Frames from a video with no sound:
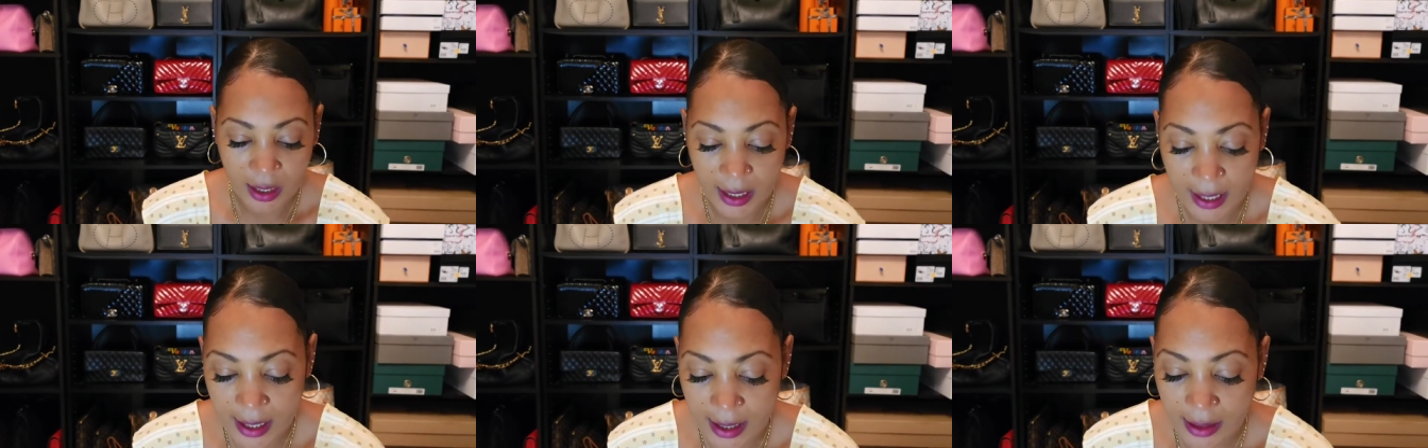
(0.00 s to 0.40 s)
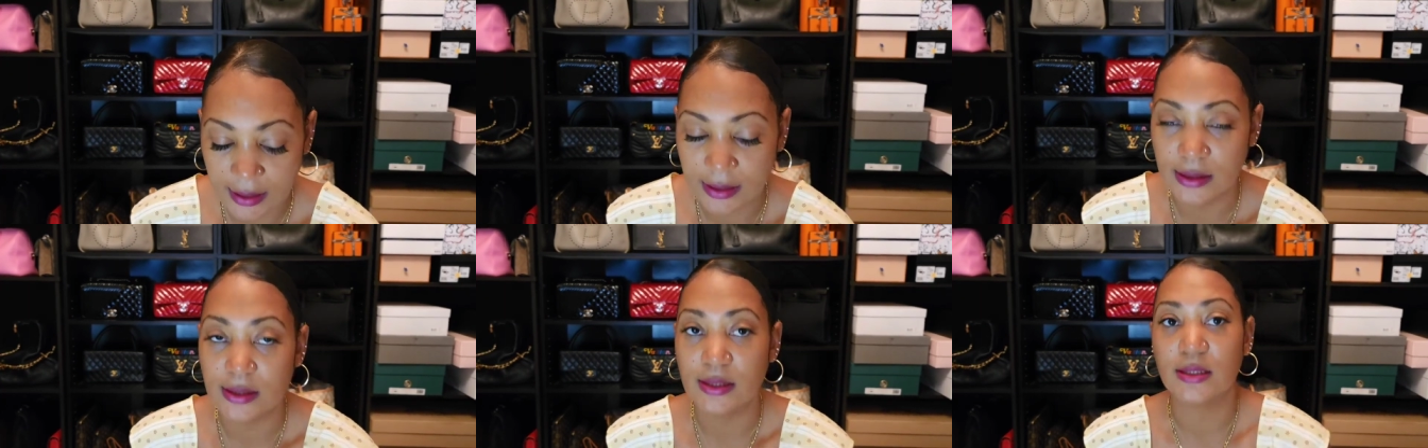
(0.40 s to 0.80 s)

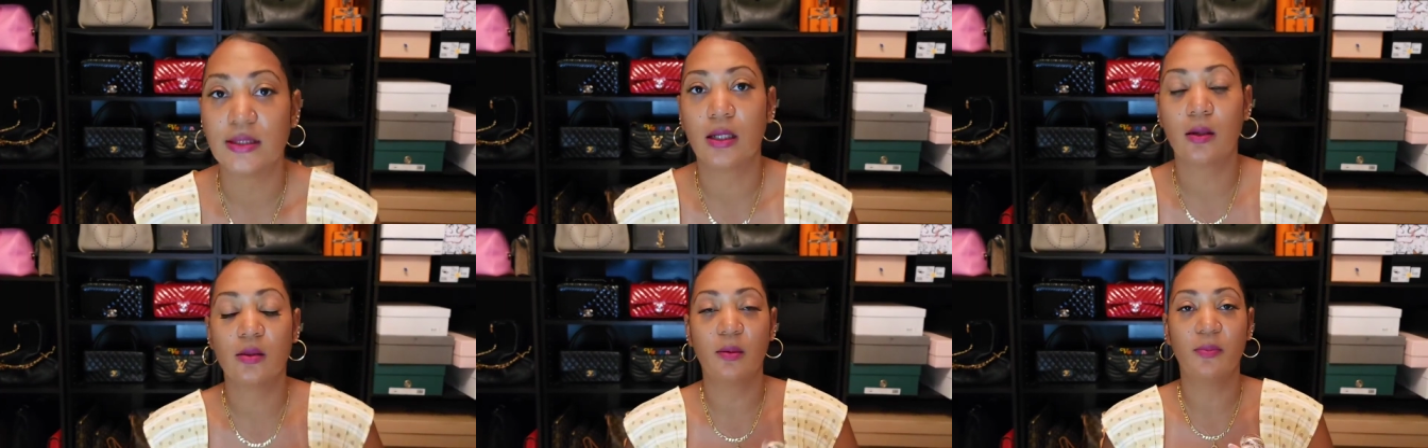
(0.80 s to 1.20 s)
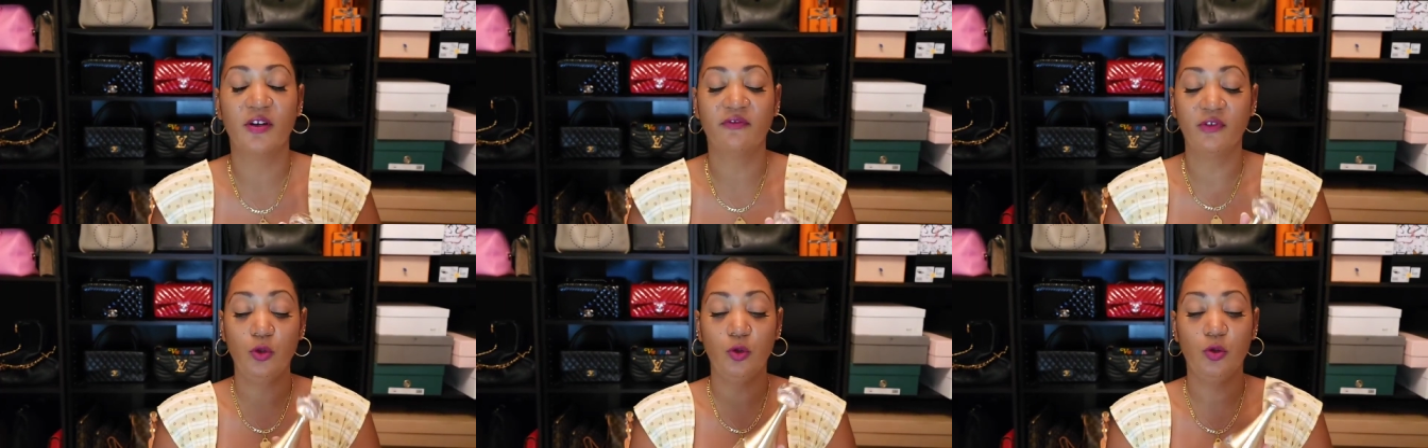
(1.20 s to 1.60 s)
And the
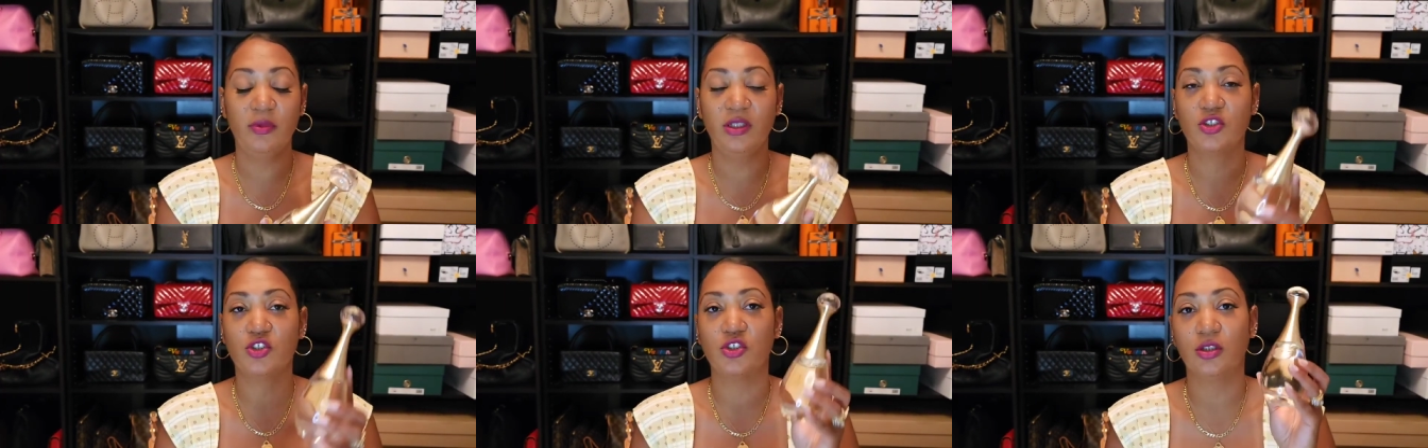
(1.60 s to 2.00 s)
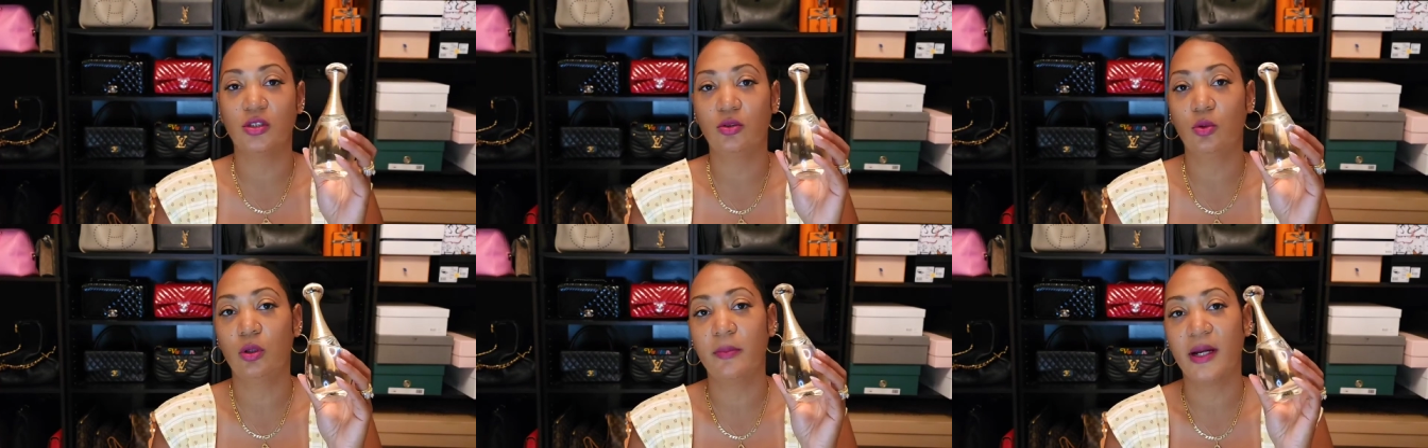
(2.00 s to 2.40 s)
perfume is Jud
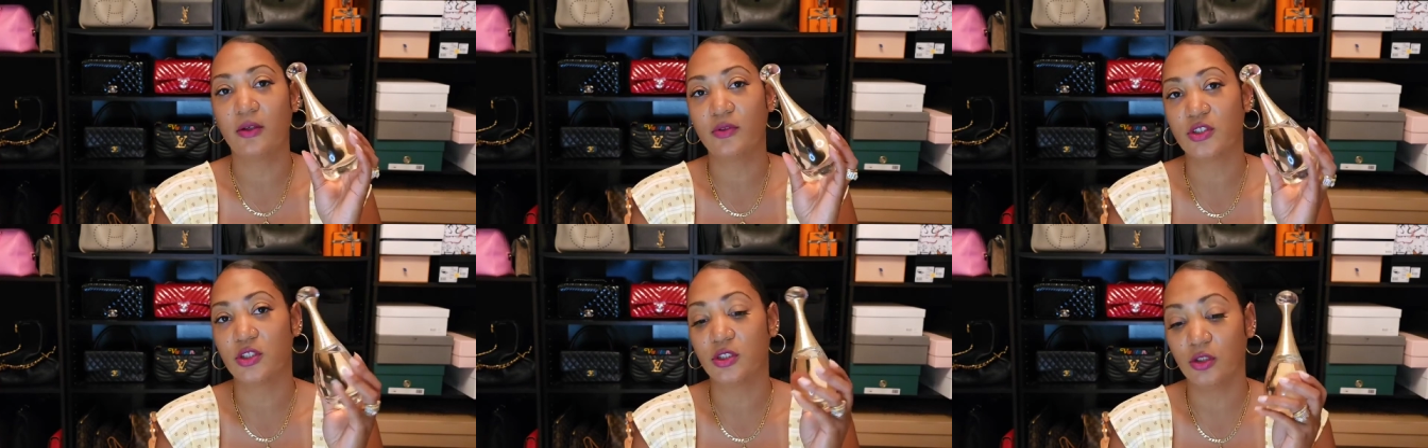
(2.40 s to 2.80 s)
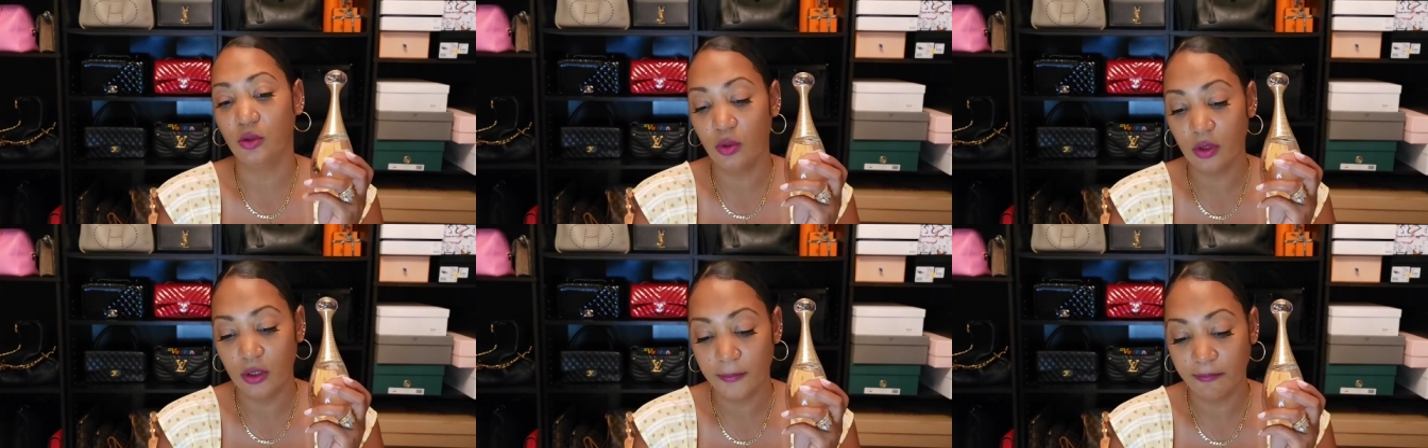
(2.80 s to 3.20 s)
Dior by Christian
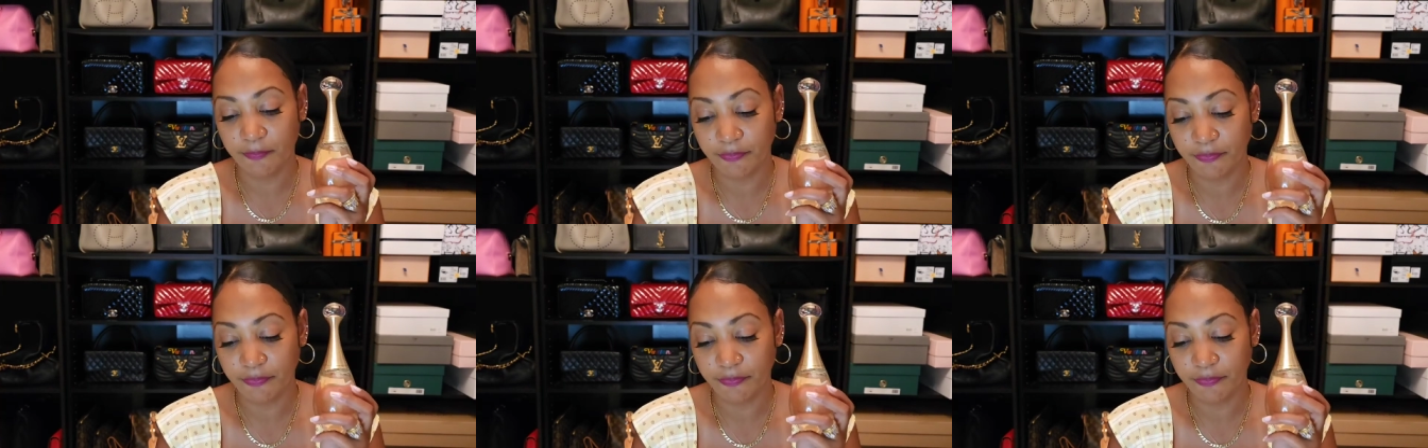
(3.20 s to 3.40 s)
Dior.